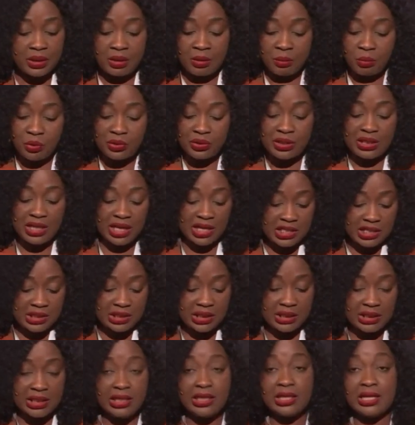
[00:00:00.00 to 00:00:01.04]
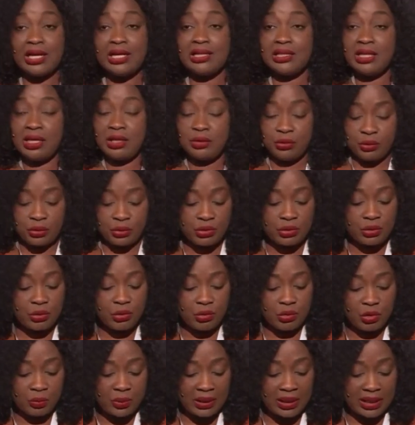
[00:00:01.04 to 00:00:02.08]
both nationally and then also
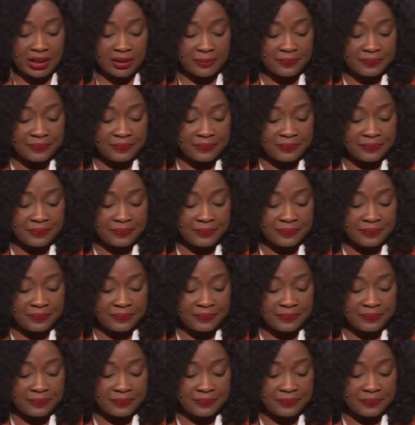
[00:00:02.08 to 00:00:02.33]
globally.